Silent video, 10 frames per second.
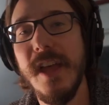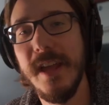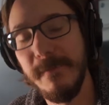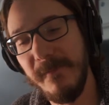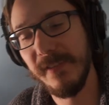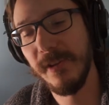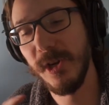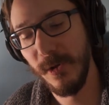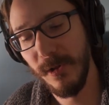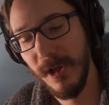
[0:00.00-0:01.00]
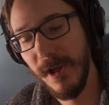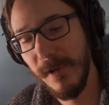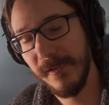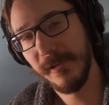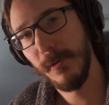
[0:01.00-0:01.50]
a physical
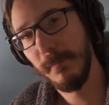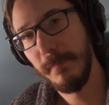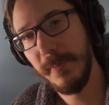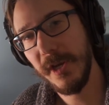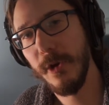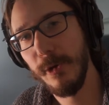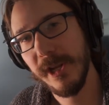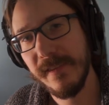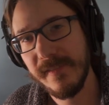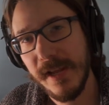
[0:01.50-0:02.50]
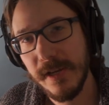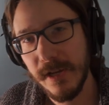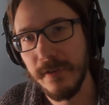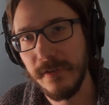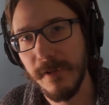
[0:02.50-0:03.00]
beer, you can send
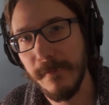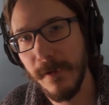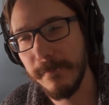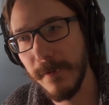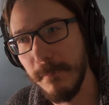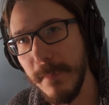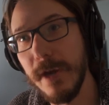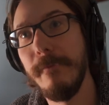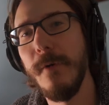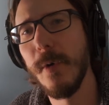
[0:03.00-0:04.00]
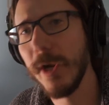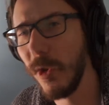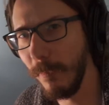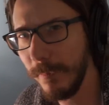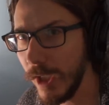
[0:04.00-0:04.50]
us a
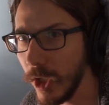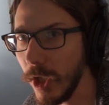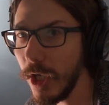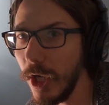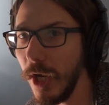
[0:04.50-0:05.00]
metaphorical beer